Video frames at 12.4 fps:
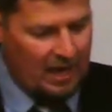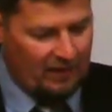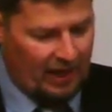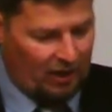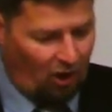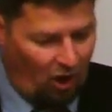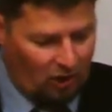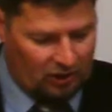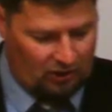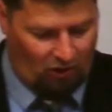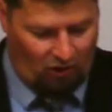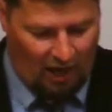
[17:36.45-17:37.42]
And they called
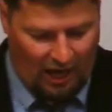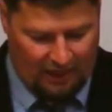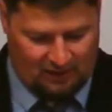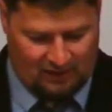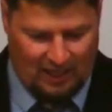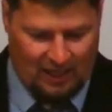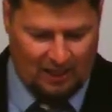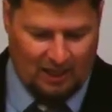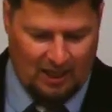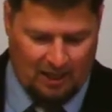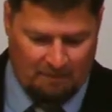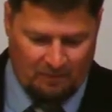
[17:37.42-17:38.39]
unto Lot and said unto
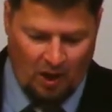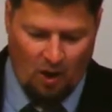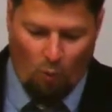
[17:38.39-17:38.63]
him,